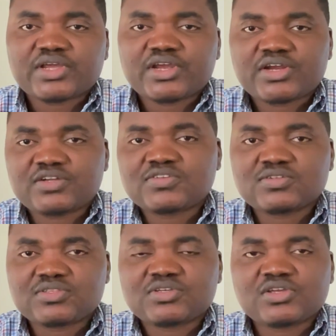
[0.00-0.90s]

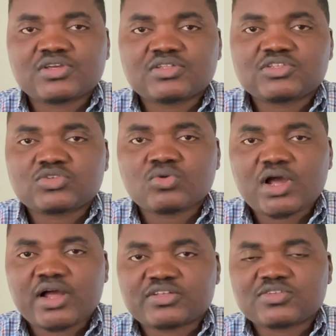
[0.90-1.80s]
hesitate to
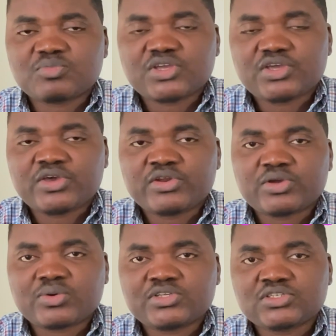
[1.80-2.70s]
ask me any
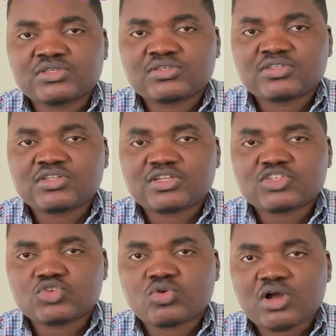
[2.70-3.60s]
questions that
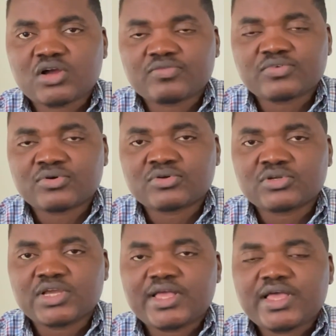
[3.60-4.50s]
you have on
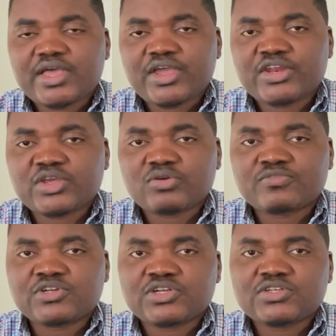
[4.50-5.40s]
any of
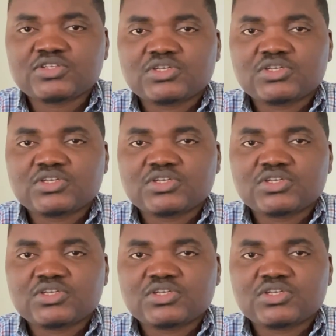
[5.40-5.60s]
these.